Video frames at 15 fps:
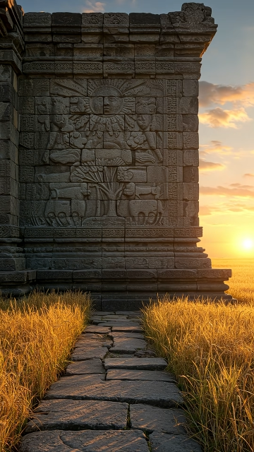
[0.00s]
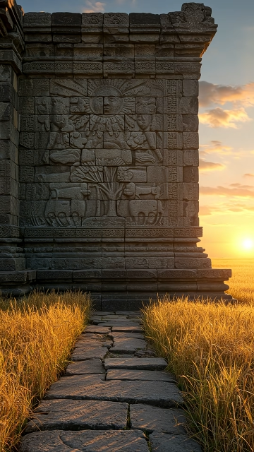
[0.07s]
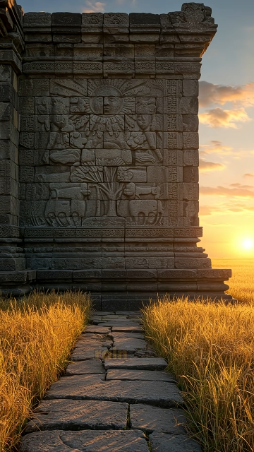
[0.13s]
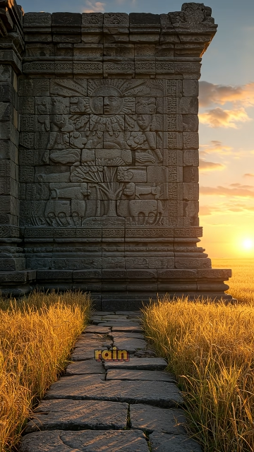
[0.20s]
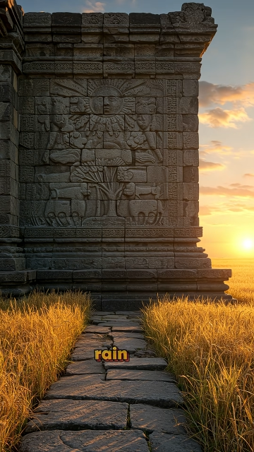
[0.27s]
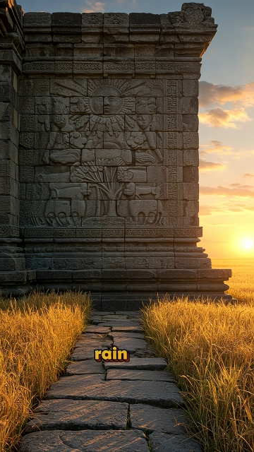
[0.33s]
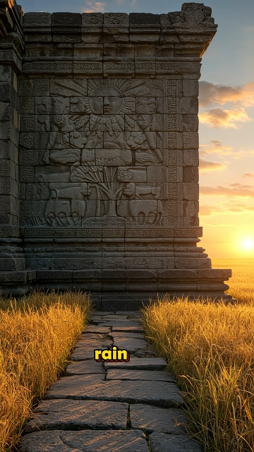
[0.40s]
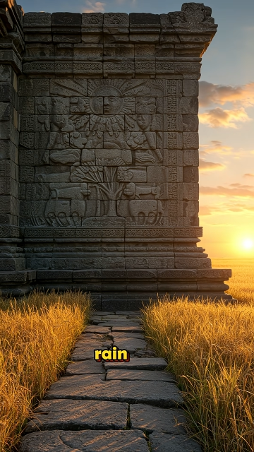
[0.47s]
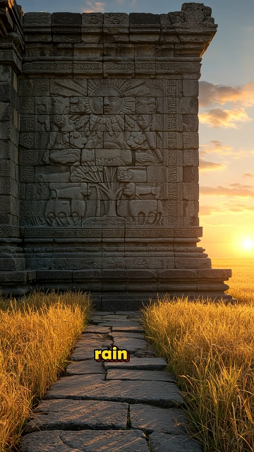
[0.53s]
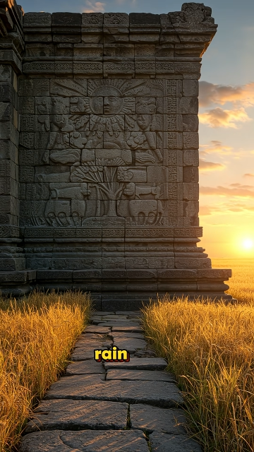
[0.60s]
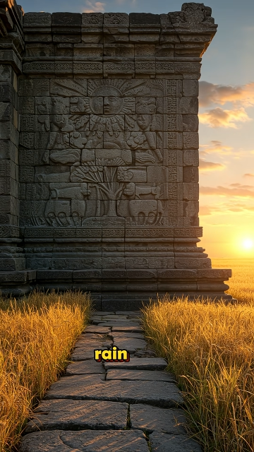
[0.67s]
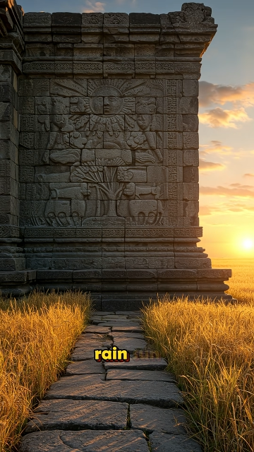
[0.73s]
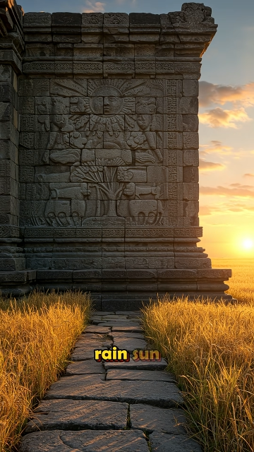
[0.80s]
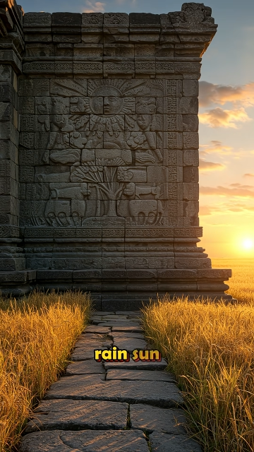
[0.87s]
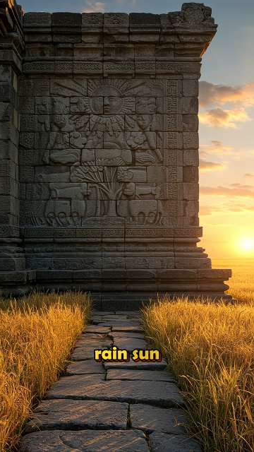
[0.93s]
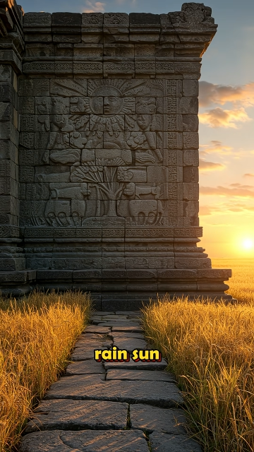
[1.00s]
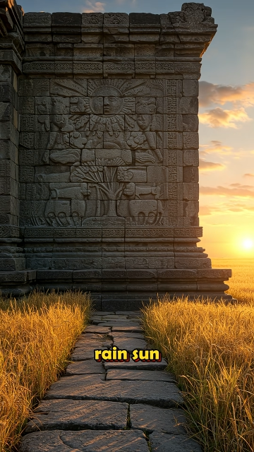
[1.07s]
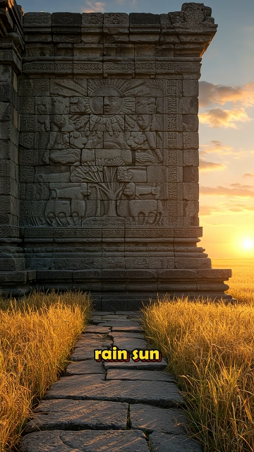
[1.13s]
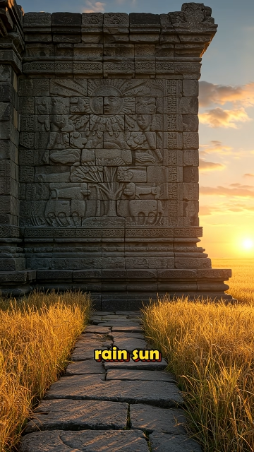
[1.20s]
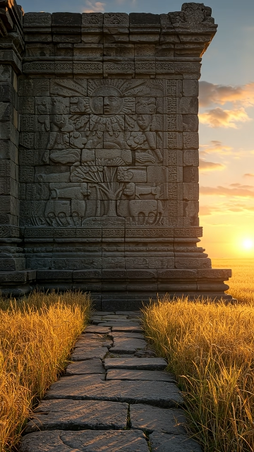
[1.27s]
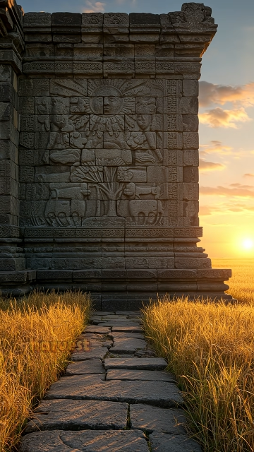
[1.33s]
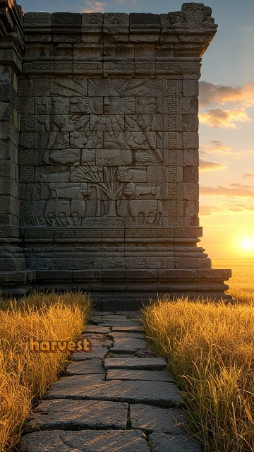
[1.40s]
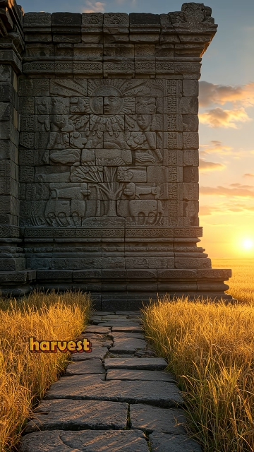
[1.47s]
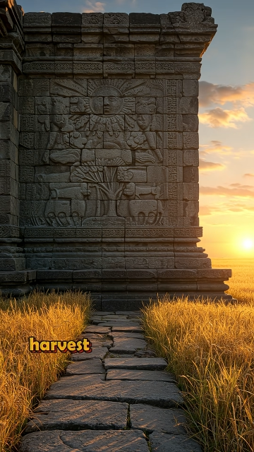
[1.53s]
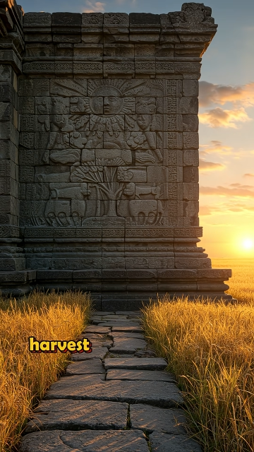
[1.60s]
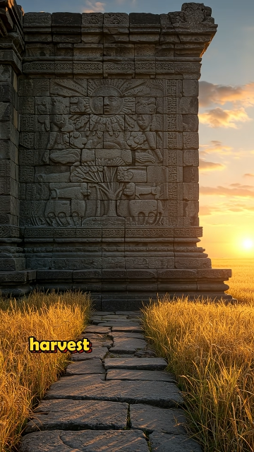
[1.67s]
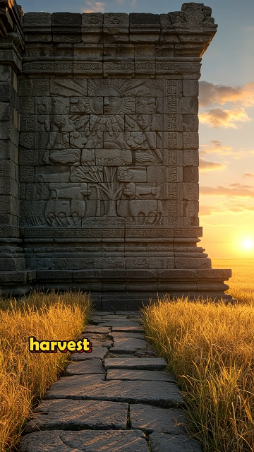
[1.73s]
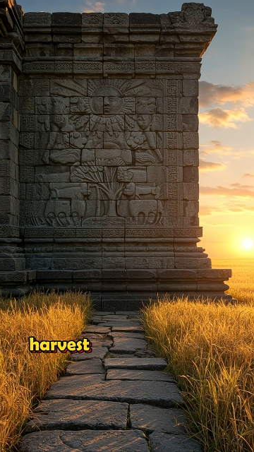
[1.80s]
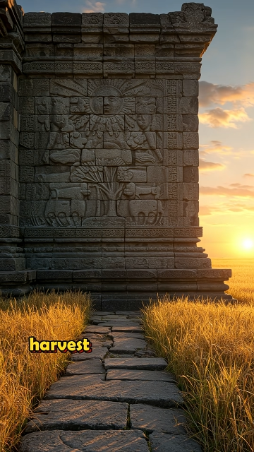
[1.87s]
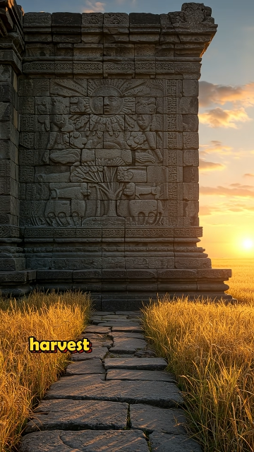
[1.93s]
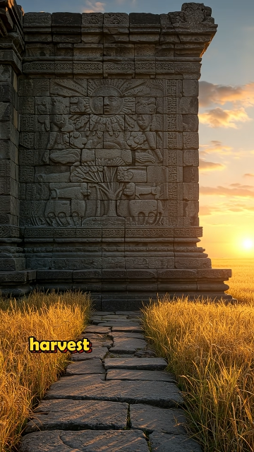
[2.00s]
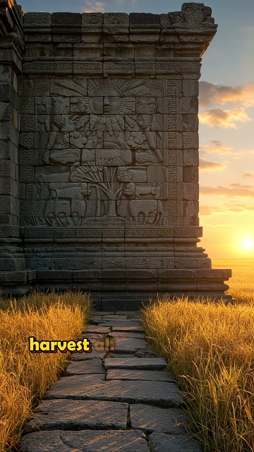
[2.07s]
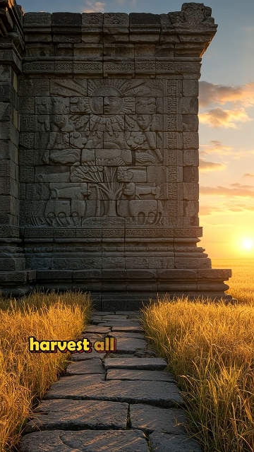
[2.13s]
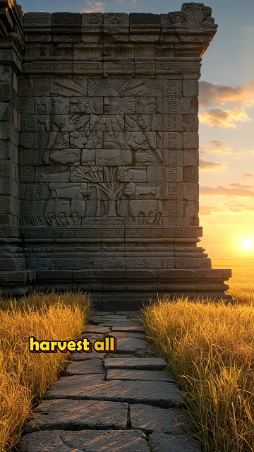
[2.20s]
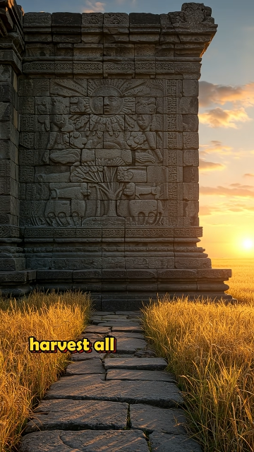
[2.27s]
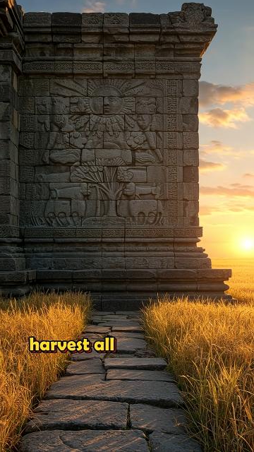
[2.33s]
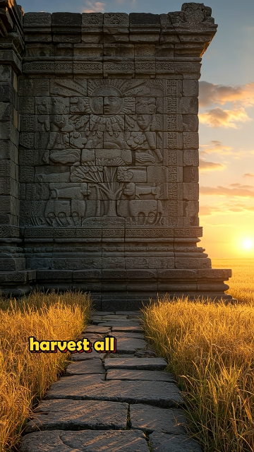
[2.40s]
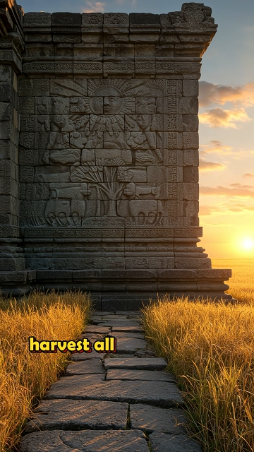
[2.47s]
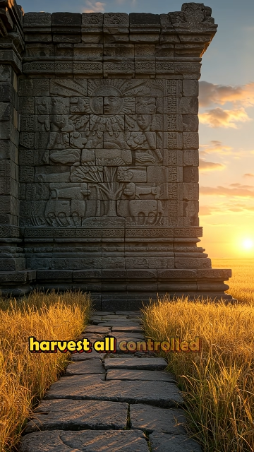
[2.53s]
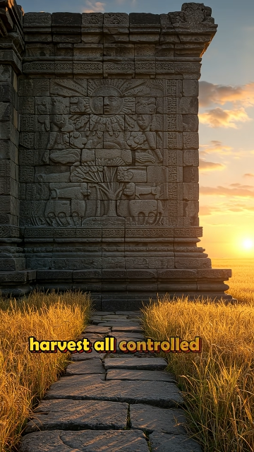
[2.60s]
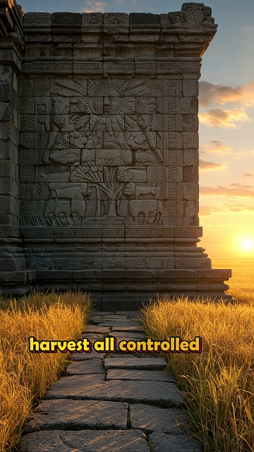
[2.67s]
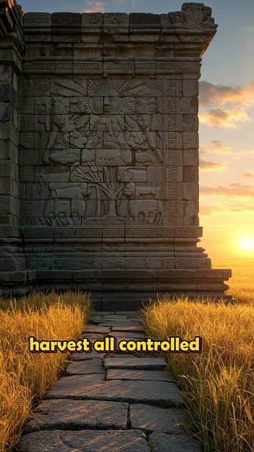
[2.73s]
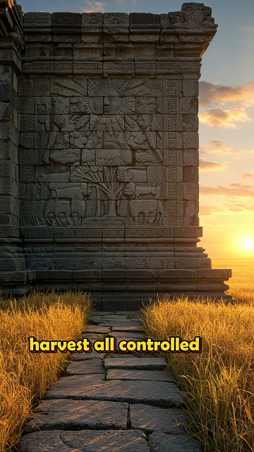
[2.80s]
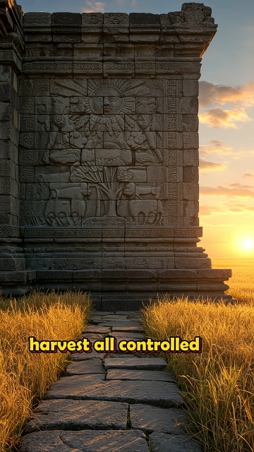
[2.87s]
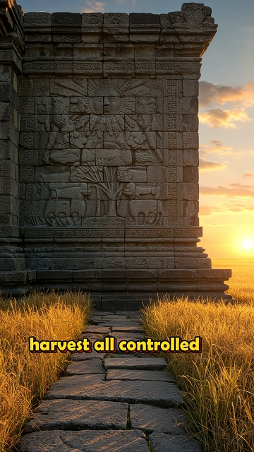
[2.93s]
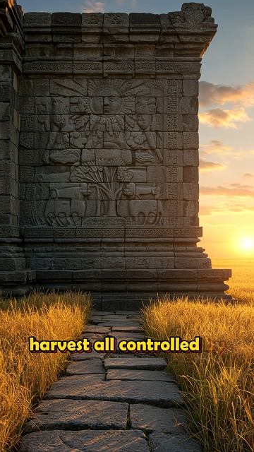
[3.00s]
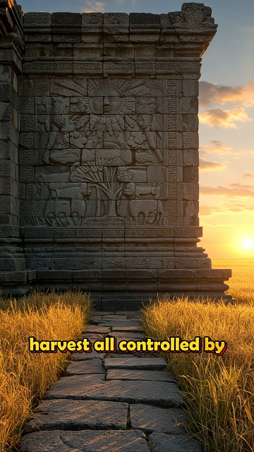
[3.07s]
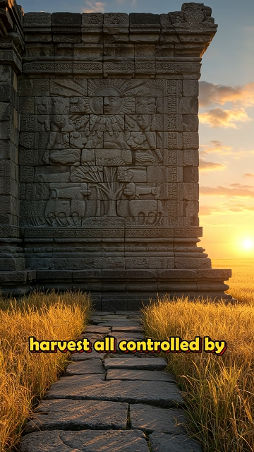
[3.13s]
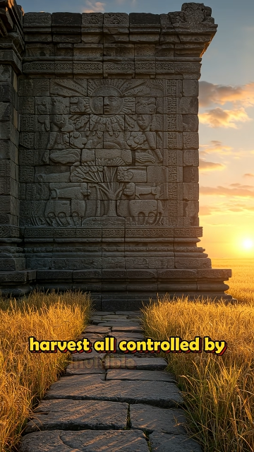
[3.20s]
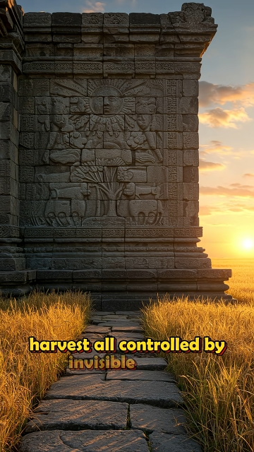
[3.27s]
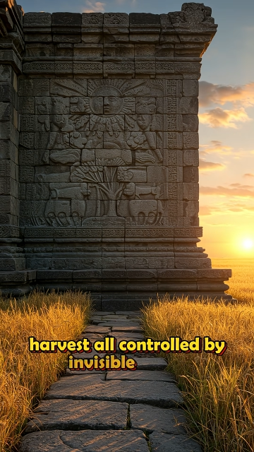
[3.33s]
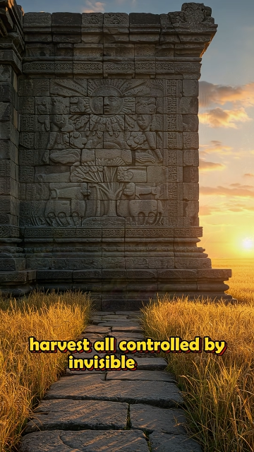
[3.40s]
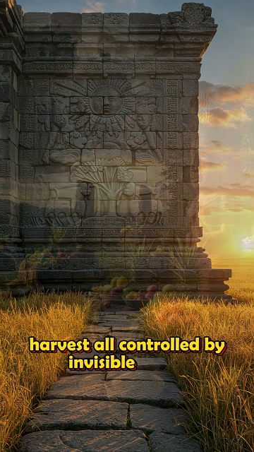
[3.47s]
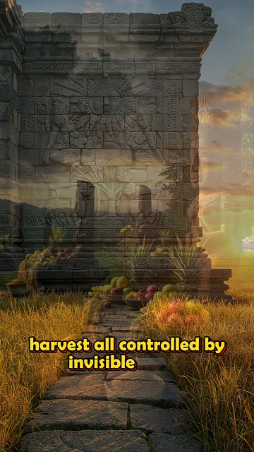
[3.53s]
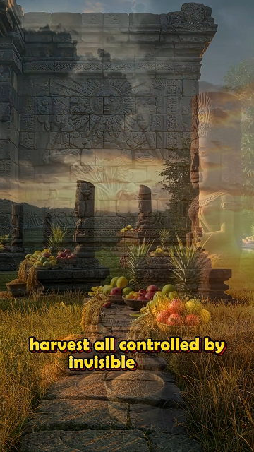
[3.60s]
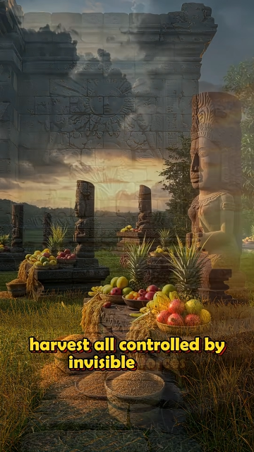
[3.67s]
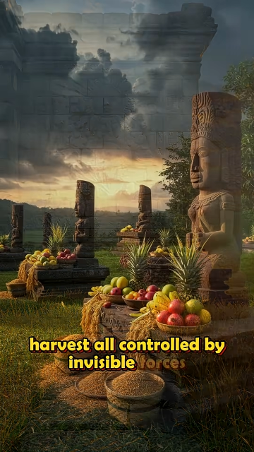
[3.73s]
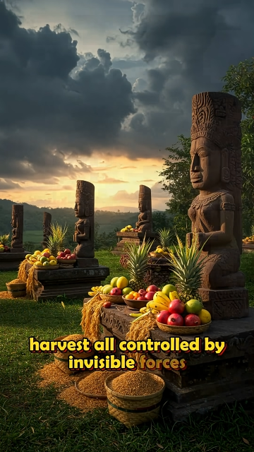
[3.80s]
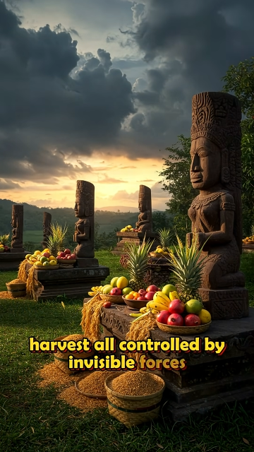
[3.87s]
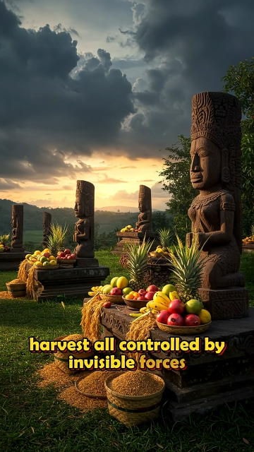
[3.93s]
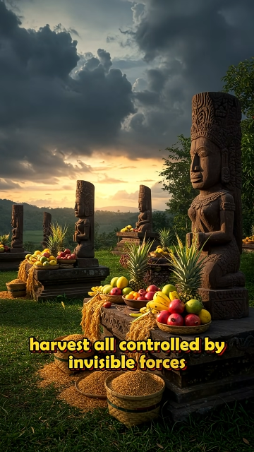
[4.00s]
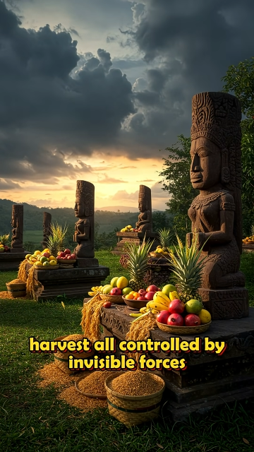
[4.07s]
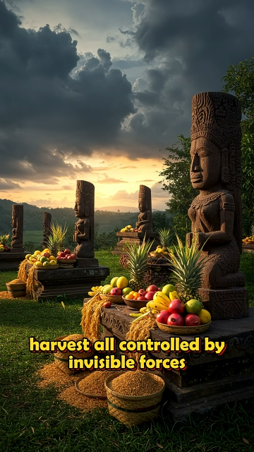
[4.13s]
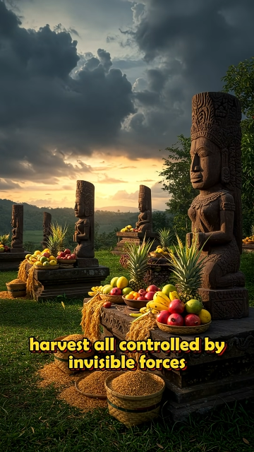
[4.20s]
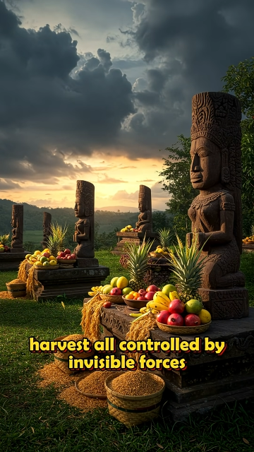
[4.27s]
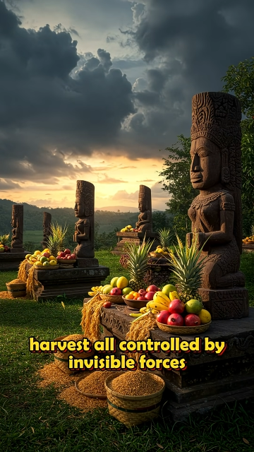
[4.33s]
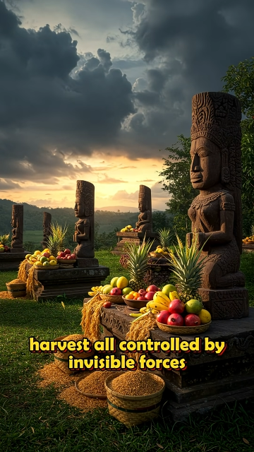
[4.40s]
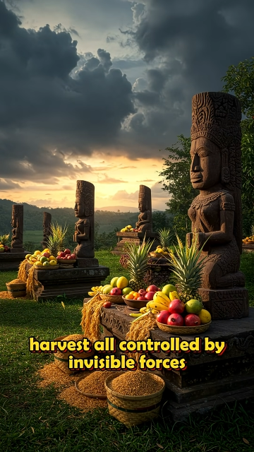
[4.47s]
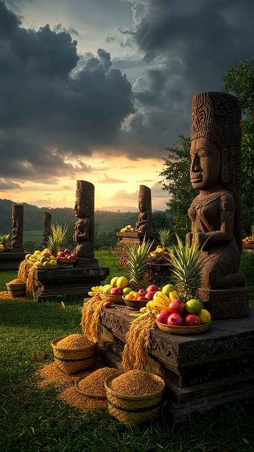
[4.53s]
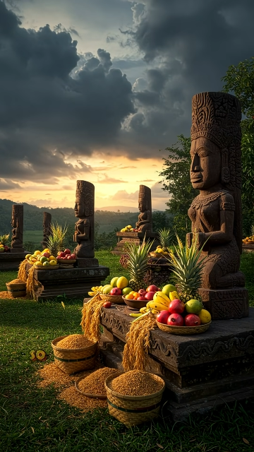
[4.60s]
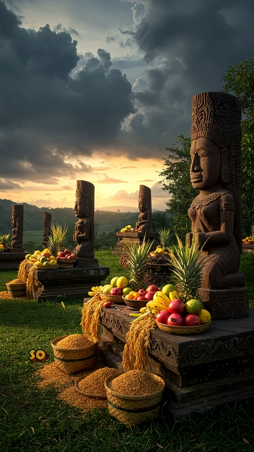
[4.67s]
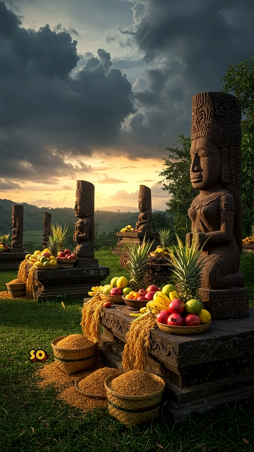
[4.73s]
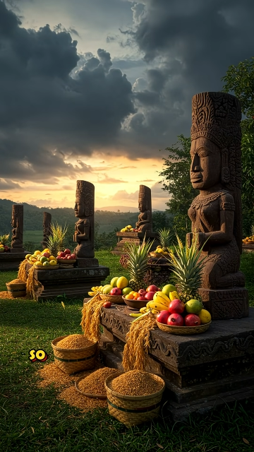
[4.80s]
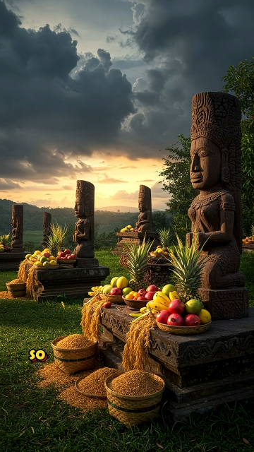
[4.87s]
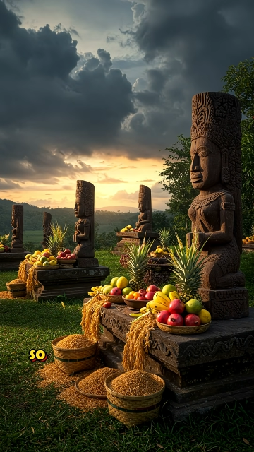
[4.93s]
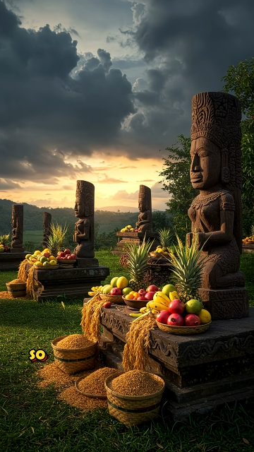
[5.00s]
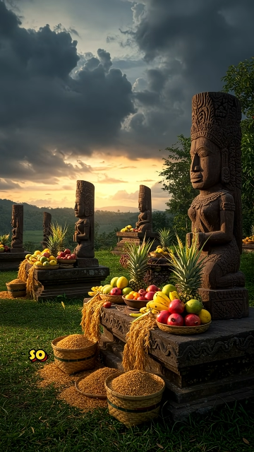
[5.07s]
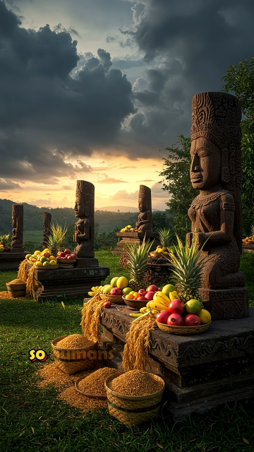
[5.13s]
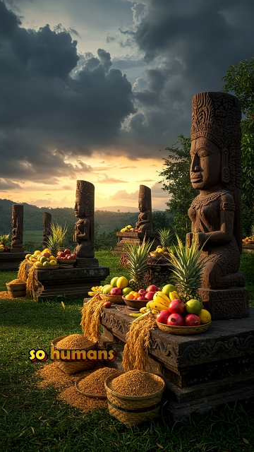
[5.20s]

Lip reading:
[unreadable: no face in view]